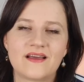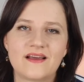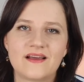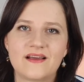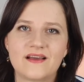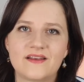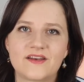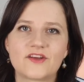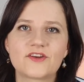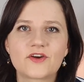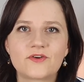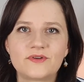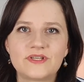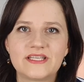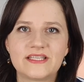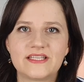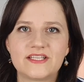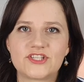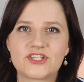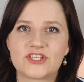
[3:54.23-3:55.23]
Not only
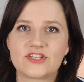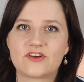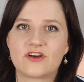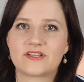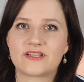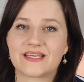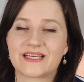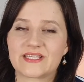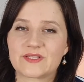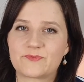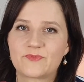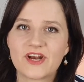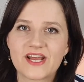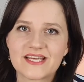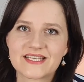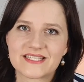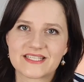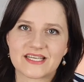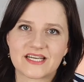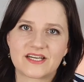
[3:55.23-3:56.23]
did she not
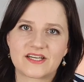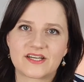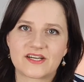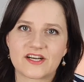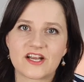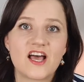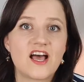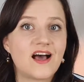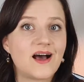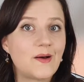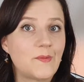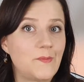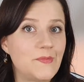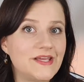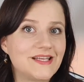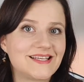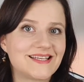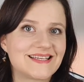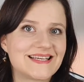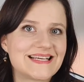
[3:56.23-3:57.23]
express her
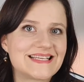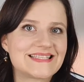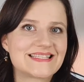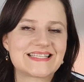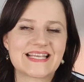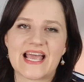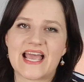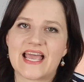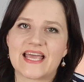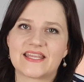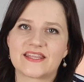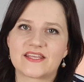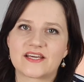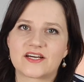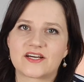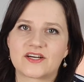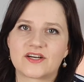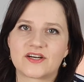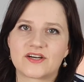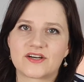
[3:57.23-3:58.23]
opinions and
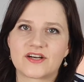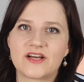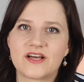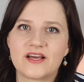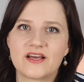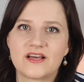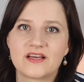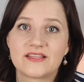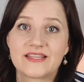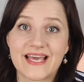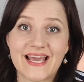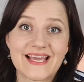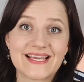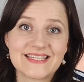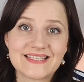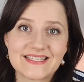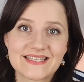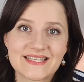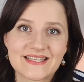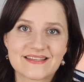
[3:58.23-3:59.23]
her
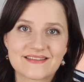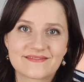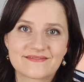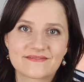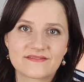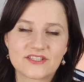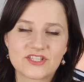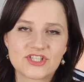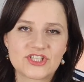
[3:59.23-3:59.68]
taste, she